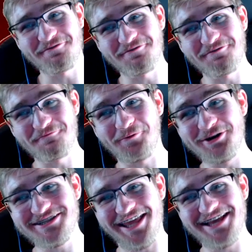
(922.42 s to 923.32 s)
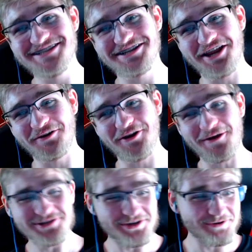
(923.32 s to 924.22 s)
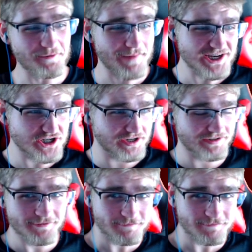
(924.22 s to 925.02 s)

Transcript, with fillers: Worst case scenario. I was gonna mention